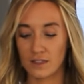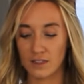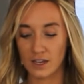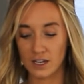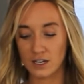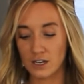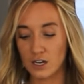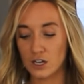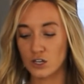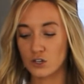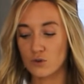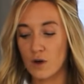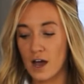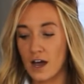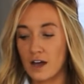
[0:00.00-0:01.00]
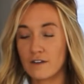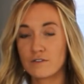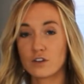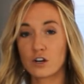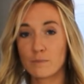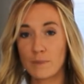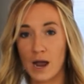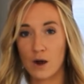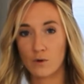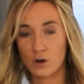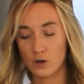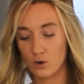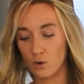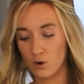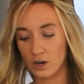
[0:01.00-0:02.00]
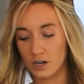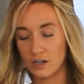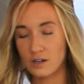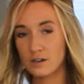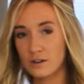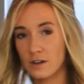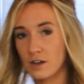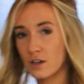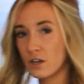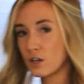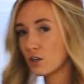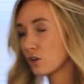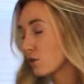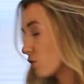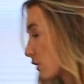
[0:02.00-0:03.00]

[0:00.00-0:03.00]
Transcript: Then you have your power cord. You're